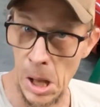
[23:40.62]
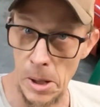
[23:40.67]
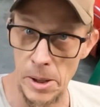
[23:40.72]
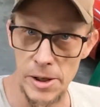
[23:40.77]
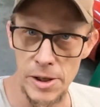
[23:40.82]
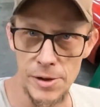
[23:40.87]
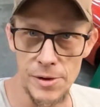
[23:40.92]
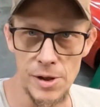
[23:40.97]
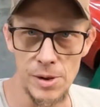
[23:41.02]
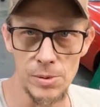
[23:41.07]

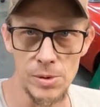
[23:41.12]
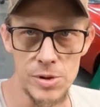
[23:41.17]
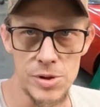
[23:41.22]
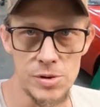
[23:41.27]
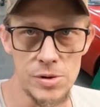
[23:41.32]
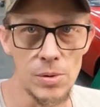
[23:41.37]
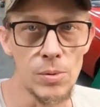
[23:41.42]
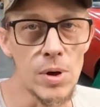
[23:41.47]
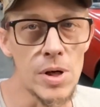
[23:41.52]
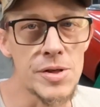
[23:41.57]
anything worth
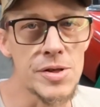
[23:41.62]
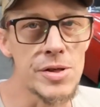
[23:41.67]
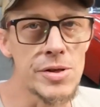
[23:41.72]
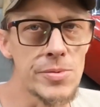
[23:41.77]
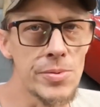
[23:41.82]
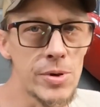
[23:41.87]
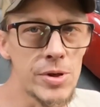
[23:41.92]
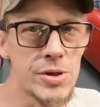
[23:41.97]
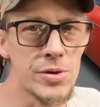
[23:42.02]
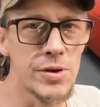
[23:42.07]
doing once
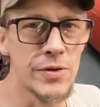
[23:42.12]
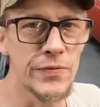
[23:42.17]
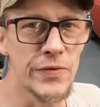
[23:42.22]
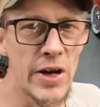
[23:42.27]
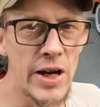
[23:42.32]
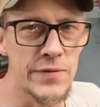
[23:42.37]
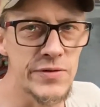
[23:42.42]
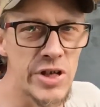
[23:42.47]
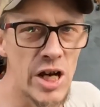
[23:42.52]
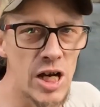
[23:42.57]
is worth doing
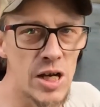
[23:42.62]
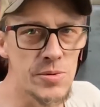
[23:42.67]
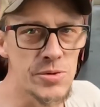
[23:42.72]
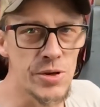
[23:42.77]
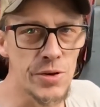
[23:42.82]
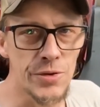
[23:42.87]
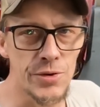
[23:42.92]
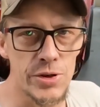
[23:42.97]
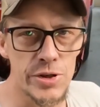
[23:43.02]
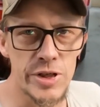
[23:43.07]
5 times.
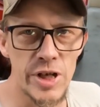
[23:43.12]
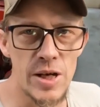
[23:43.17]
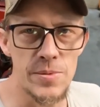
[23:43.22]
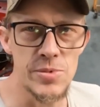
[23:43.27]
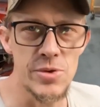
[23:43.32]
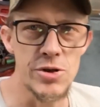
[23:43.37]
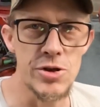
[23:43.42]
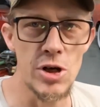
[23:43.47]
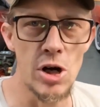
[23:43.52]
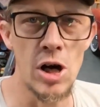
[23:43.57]
So 3rd
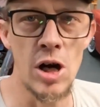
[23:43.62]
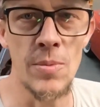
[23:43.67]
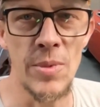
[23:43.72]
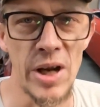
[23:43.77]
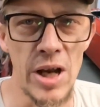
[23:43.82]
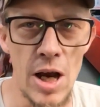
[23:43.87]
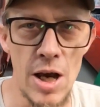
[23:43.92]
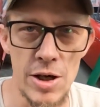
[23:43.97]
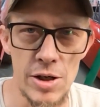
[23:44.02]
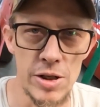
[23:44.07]
time's the charm.
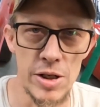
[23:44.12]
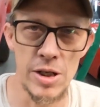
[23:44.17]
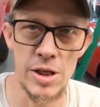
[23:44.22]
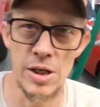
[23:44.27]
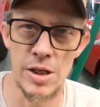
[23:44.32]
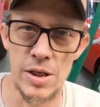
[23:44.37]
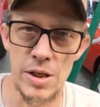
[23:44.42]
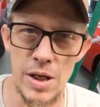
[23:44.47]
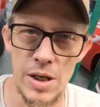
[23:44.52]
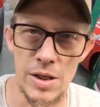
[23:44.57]
I got her
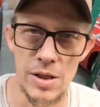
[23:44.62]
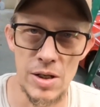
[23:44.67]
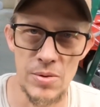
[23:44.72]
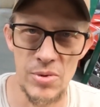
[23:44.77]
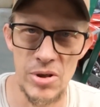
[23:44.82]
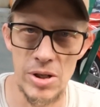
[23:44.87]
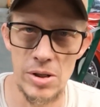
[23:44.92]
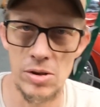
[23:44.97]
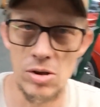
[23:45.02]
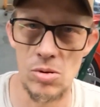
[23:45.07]
in. It ended up
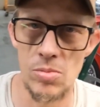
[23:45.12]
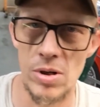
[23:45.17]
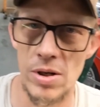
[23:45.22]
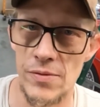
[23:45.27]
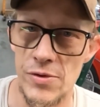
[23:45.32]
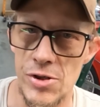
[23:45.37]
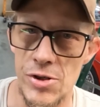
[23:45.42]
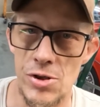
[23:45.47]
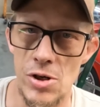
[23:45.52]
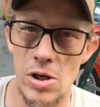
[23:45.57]
being a little bit
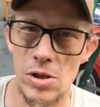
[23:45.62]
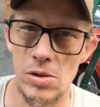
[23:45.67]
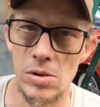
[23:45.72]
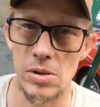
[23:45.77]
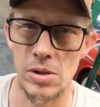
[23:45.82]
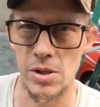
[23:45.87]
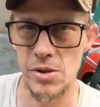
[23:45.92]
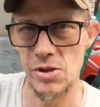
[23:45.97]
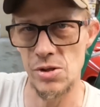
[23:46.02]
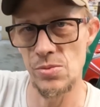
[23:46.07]
of a
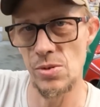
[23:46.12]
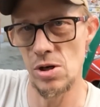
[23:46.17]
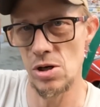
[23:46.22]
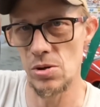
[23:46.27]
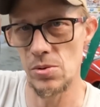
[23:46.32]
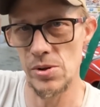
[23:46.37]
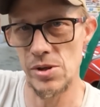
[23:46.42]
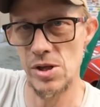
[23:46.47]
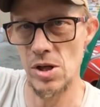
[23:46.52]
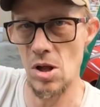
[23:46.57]
struggle because the
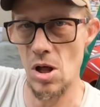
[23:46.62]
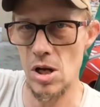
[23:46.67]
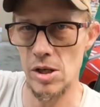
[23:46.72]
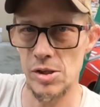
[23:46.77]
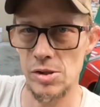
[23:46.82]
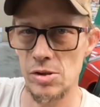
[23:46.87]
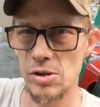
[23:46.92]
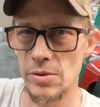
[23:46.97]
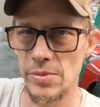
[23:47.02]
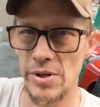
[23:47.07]
motor was
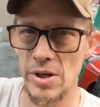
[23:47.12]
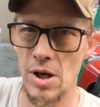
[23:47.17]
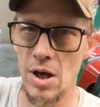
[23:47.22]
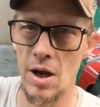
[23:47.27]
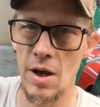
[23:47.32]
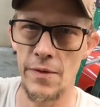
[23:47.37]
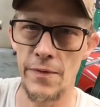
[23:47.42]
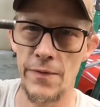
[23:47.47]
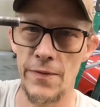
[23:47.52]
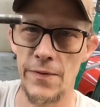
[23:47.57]
cocked a little bit
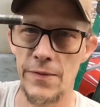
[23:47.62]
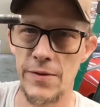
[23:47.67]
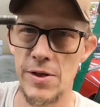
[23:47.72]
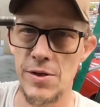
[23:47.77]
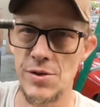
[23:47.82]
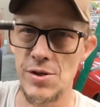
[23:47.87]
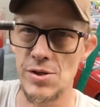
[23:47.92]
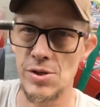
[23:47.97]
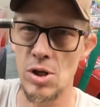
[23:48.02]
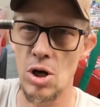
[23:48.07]
off.
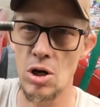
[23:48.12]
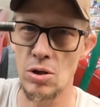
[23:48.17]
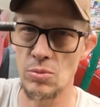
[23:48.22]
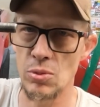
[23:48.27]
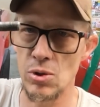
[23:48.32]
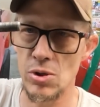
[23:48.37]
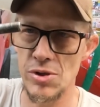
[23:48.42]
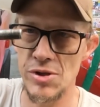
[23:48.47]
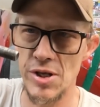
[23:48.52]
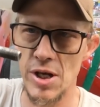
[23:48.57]
Get these long
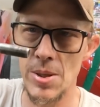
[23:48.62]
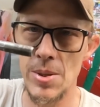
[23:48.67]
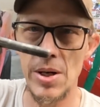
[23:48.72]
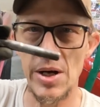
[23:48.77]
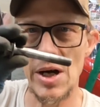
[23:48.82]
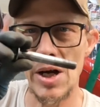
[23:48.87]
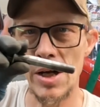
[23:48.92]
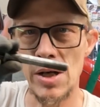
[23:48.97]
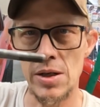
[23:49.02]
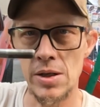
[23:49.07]
bolts on
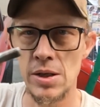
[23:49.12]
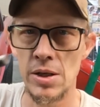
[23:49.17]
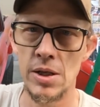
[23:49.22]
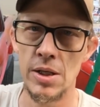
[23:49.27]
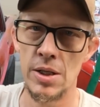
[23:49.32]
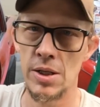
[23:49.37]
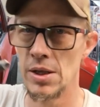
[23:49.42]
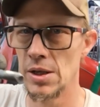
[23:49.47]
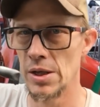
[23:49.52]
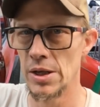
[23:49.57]
there.
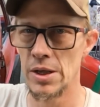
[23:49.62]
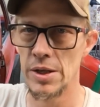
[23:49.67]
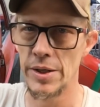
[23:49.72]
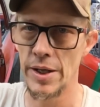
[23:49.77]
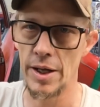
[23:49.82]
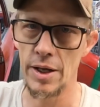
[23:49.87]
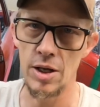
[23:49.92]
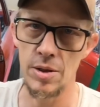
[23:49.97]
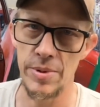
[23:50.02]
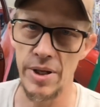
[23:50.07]
And
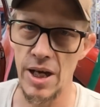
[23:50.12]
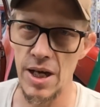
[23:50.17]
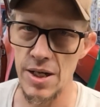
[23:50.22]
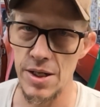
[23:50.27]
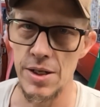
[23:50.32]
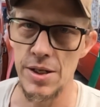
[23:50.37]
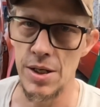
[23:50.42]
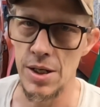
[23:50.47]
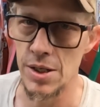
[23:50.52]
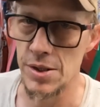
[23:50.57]
that helped
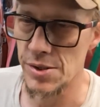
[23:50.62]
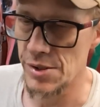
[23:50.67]
guide it in,